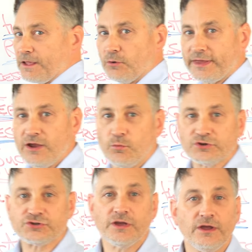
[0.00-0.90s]
okay,
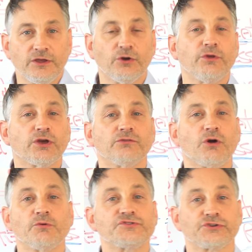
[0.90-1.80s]
which, you know, you can
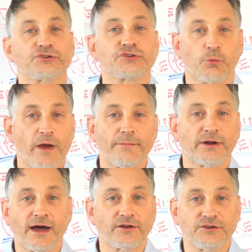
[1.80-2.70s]
go and search the web
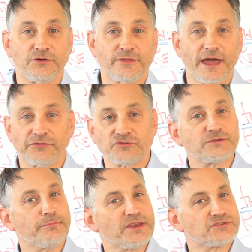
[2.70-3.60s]
on how to do that. There's
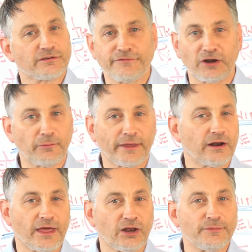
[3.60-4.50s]
some basic
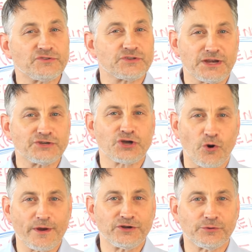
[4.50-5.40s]
fundamental elements that need to
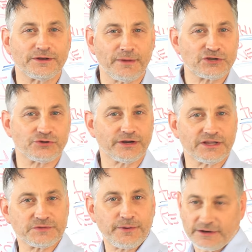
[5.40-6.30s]
go into it to make sure it
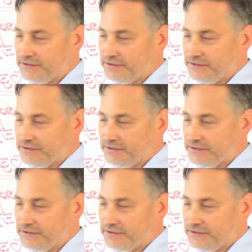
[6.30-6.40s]
gets picked